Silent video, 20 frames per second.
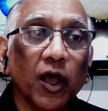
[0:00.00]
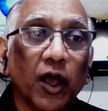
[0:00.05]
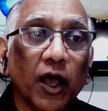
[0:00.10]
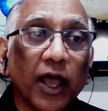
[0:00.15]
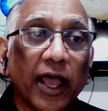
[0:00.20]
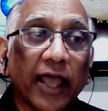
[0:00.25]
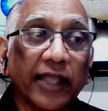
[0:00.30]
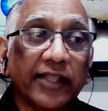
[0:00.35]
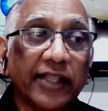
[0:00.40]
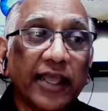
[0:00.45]

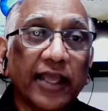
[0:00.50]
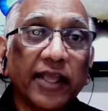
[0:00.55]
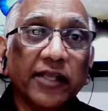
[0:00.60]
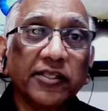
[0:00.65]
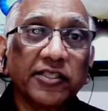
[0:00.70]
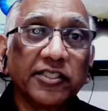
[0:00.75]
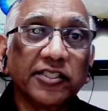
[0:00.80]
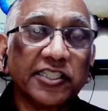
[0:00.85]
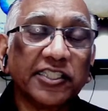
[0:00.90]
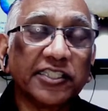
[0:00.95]
And then
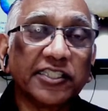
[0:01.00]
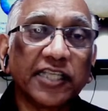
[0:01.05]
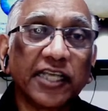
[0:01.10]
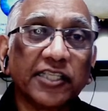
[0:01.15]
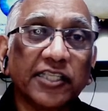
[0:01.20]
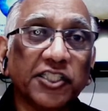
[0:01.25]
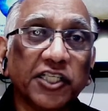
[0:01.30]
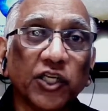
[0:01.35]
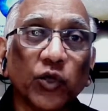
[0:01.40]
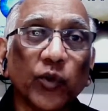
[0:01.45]
she says
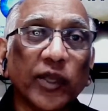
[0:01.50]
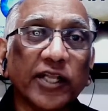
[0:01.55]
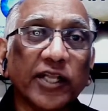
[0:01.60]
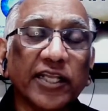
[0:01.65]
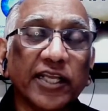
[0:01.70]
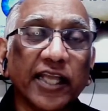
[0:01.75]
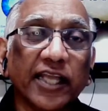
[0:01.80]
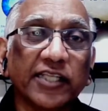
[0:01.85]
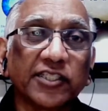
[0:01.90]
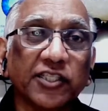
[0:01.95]
she quickly
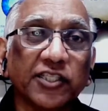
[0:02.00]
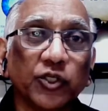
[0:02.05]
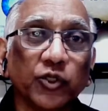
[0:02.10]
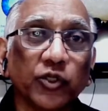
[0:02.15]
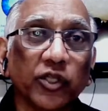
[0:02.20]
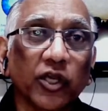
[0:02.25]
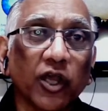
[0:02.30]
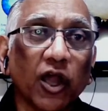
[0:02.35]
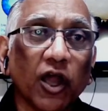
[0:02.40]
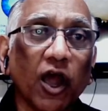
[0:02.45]
gets into the
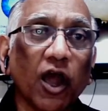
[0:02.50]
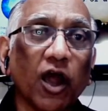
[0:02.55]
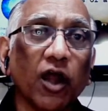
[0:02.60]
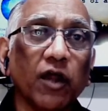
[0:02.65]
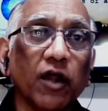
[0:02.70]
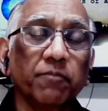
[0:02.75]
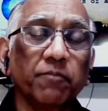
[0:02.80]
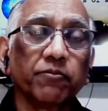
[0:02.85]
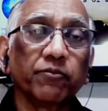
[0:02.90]
car,